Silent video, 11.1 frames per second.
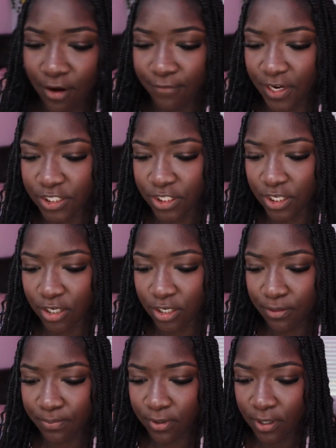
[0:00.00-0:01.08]
of finish it
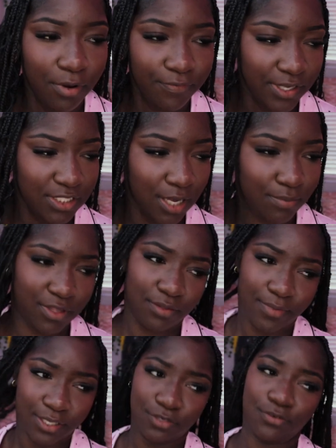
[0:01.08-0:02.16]
up. I'm on FaceTime with
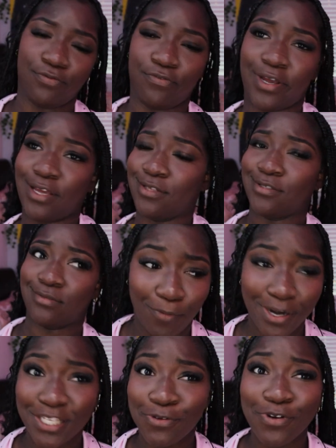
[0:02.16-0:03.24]
my two friends.
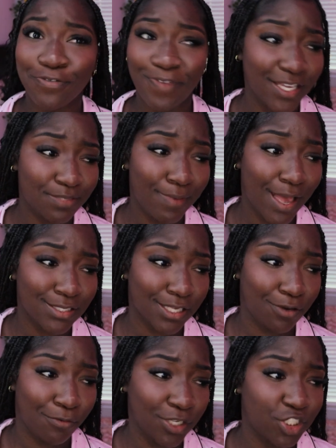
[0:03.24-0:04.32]
One is doing a face mask
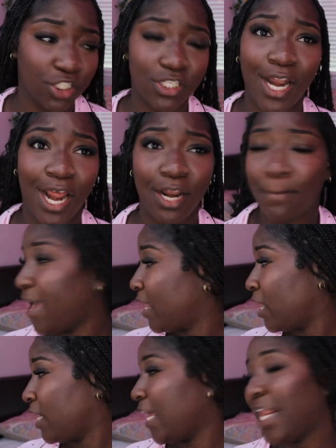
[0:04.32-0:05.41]
and one just got out of bed,
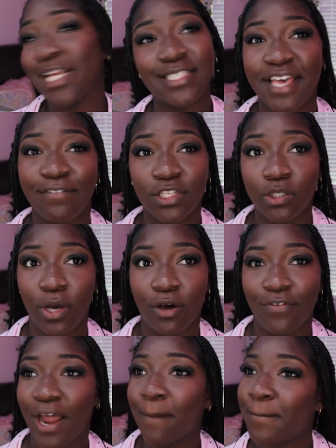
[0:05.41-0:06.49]
honey. And it's
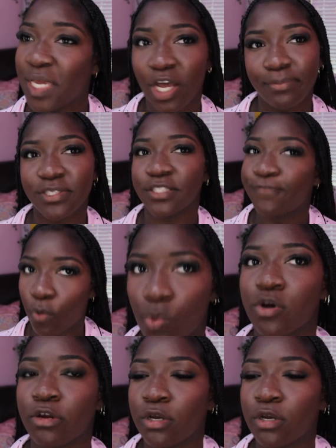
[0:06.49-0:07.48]
7:12 and I've been up since 4.